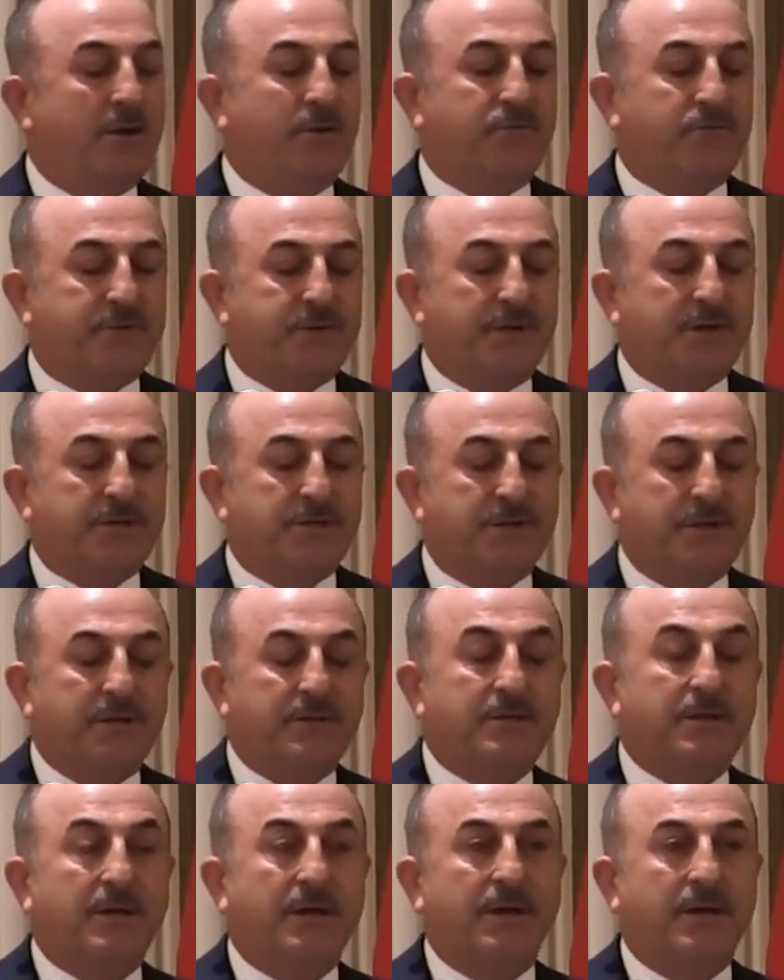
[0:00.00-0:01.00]
free
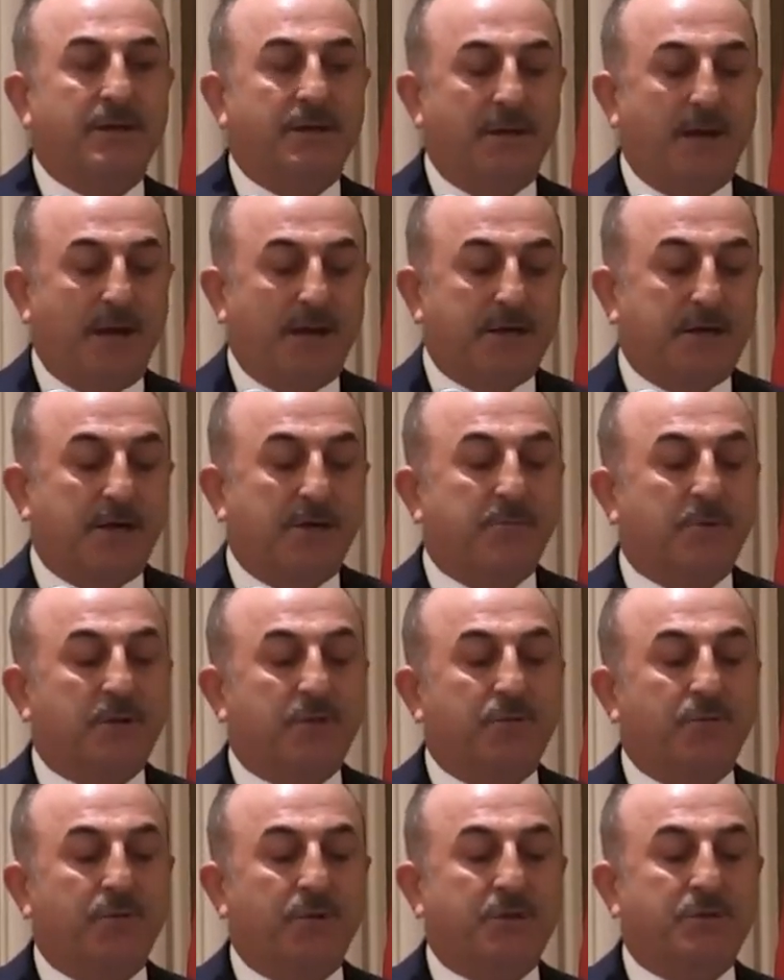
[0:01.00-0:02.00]
trade
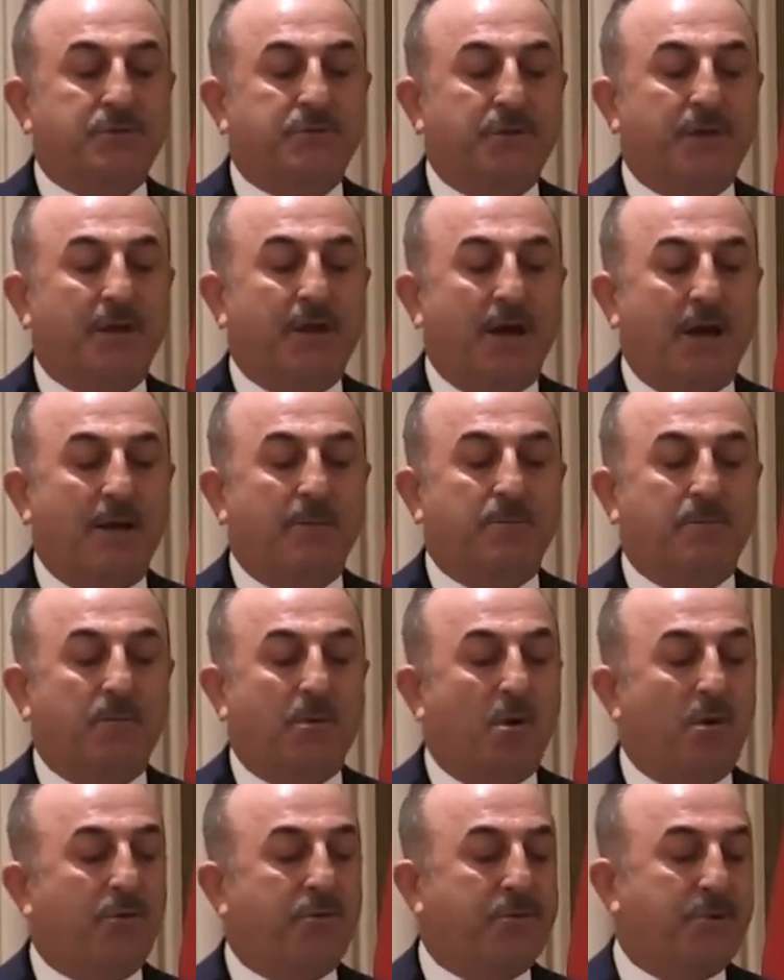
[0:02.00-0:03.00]
agreement which will help
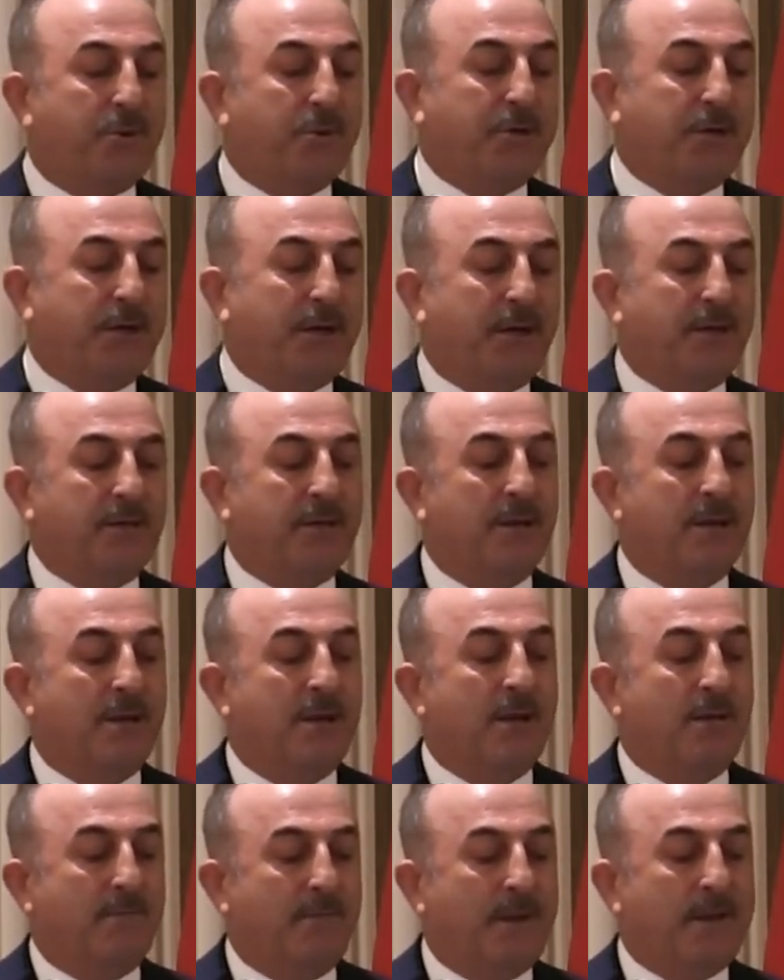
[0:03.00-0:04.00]
both Turkey and
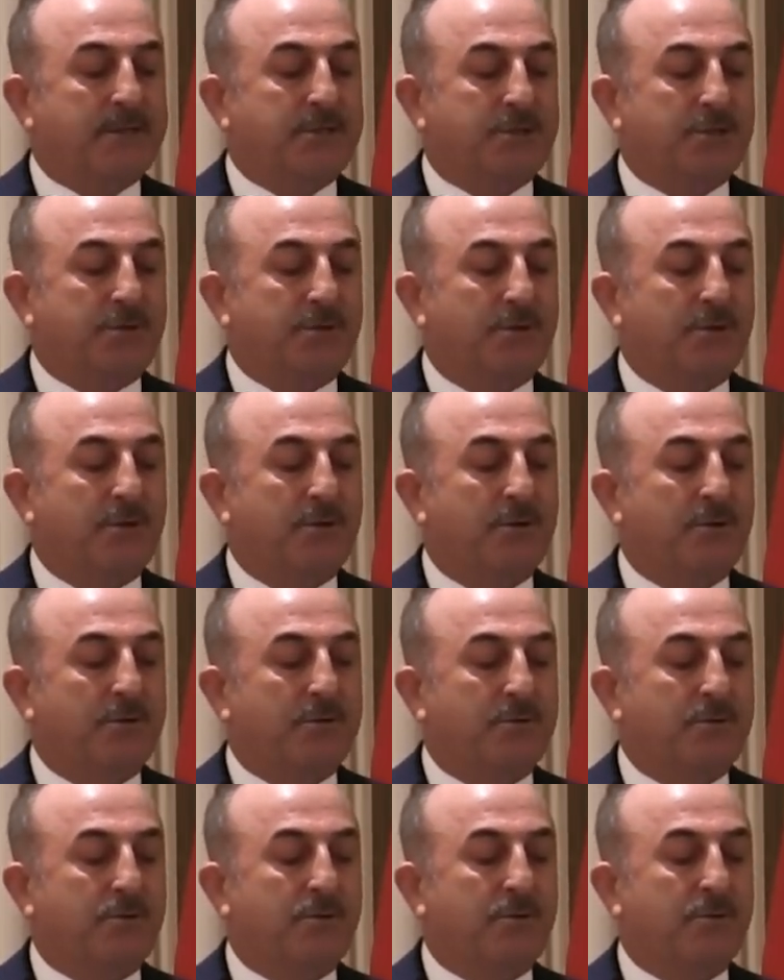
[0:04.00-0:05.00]
Mexico
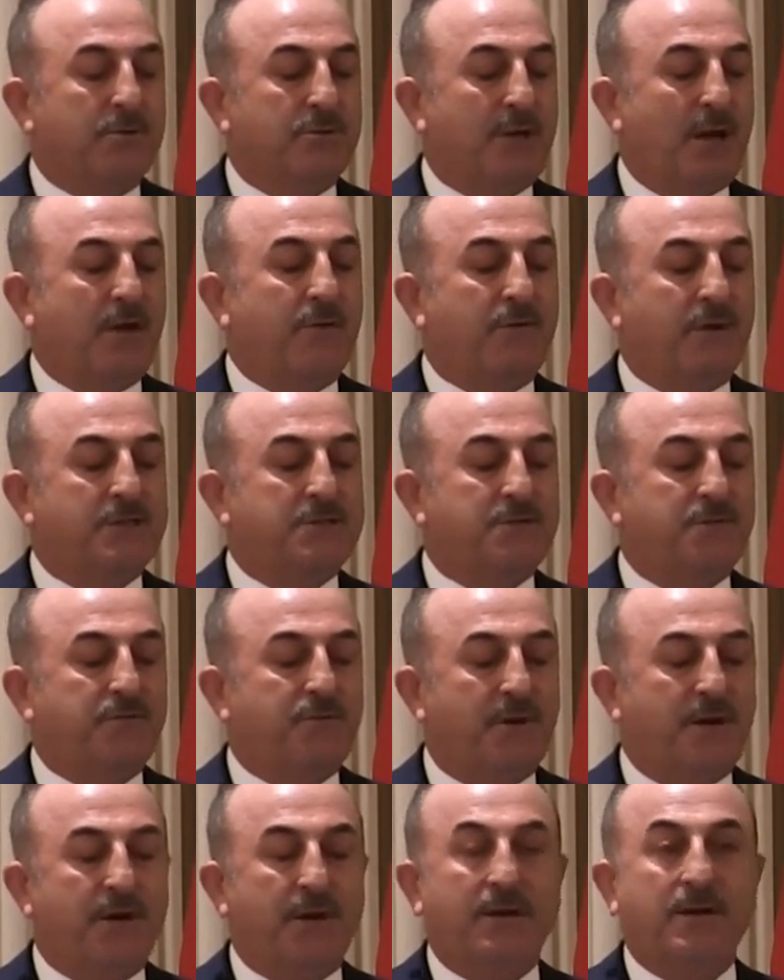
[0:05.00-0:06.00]
to
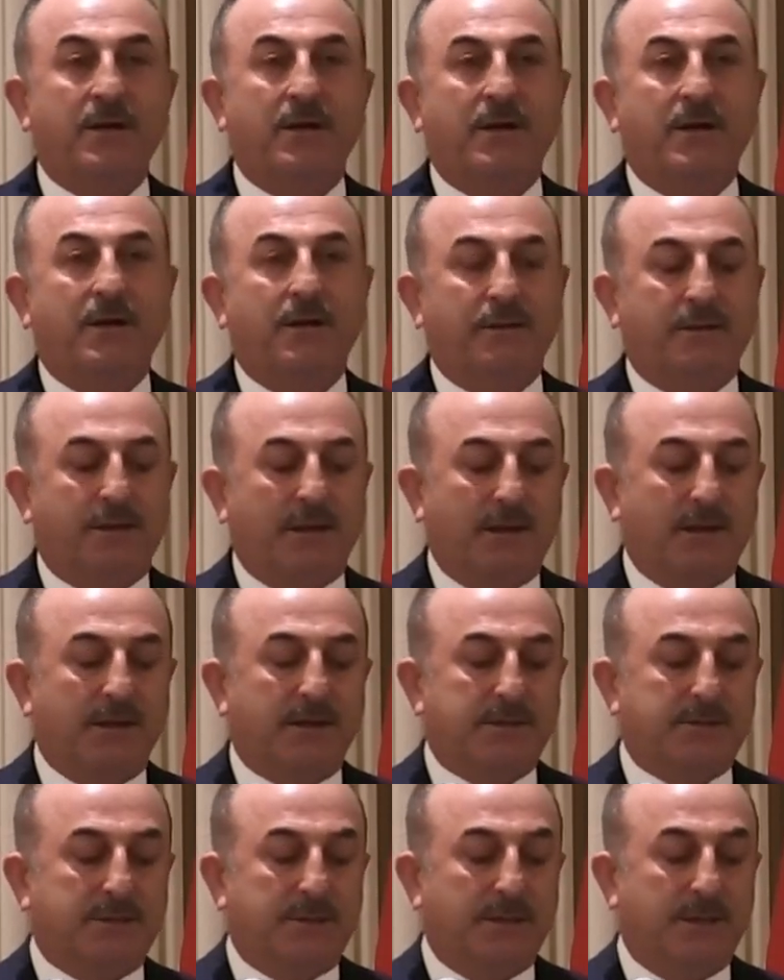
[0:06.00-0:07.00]
diversify
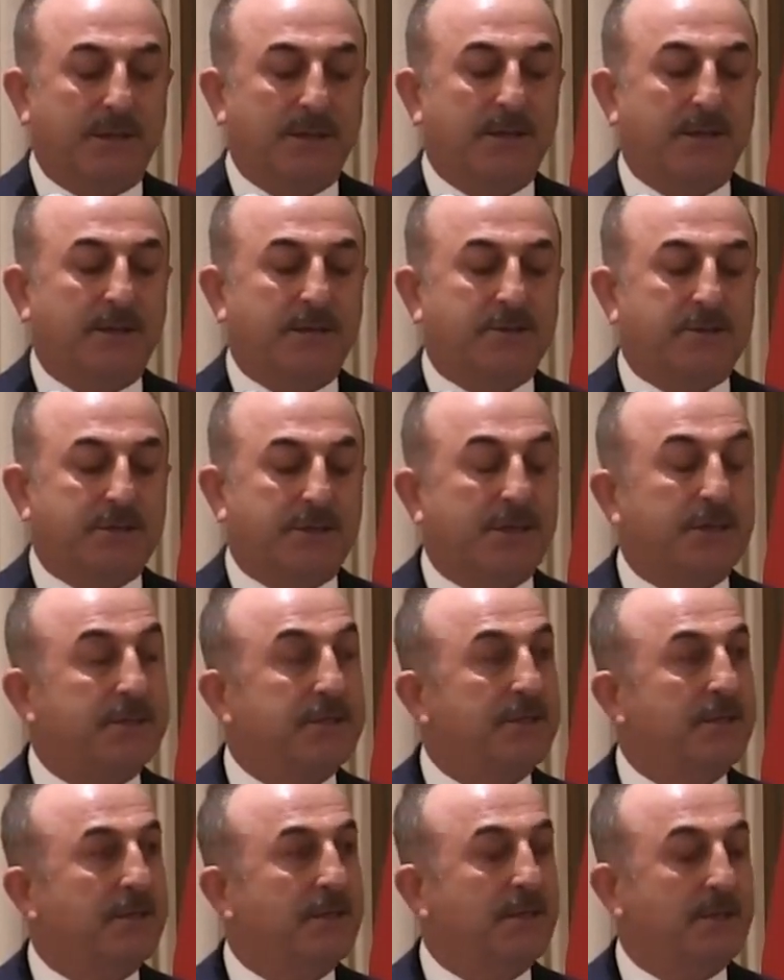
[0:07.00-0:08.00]
their
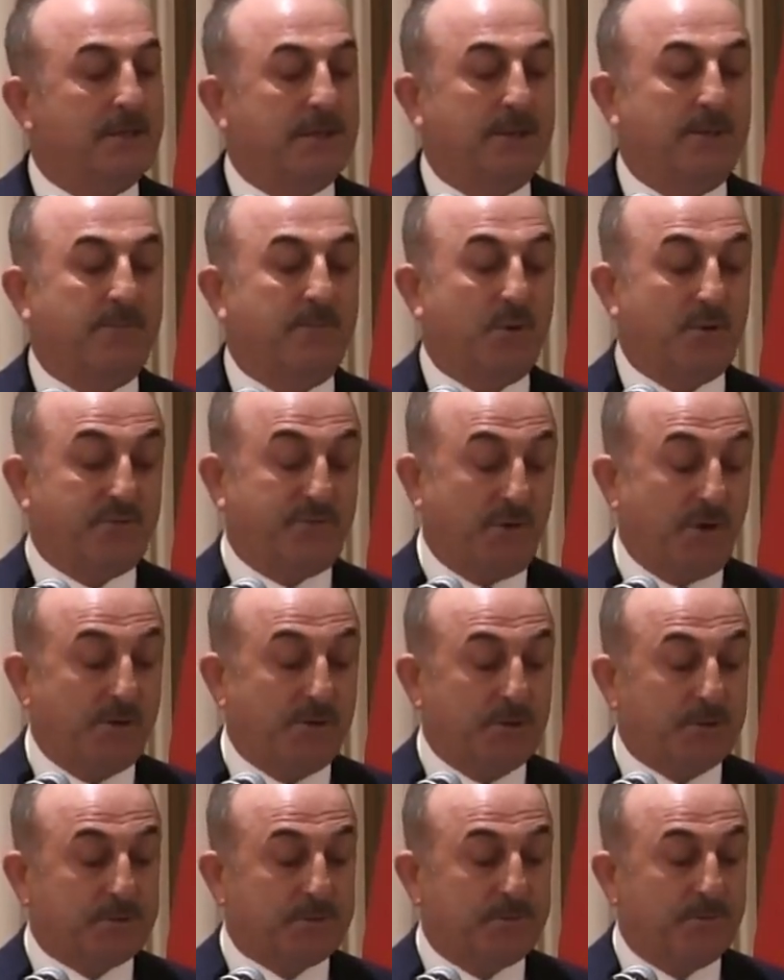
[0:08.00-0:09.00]
trade
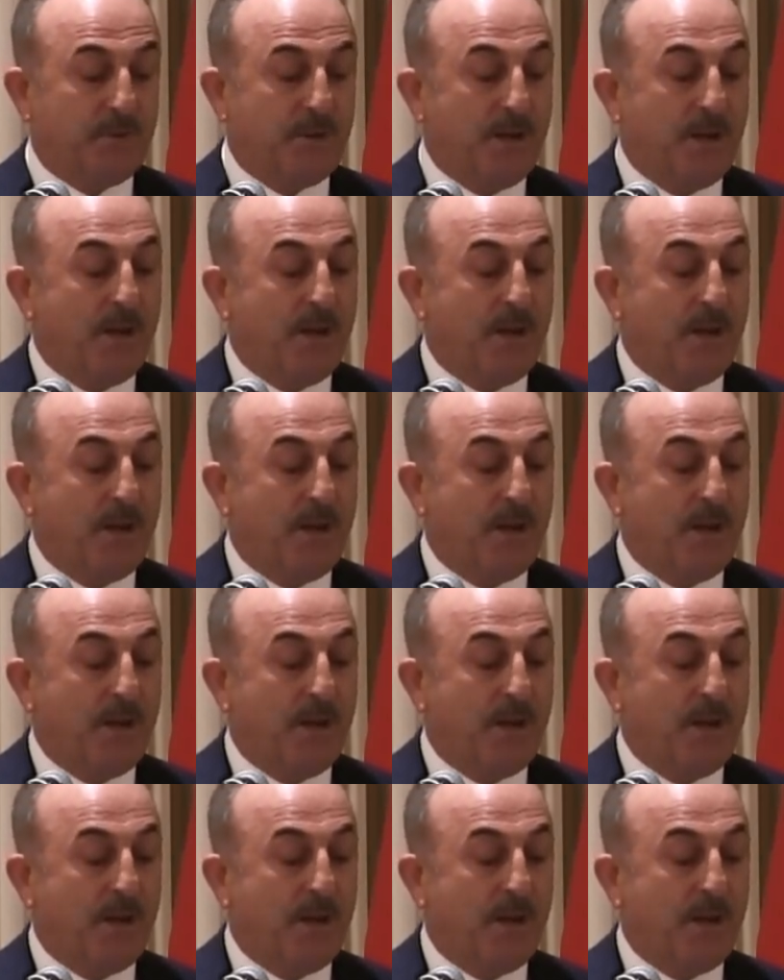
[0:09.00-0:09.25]
portfolios.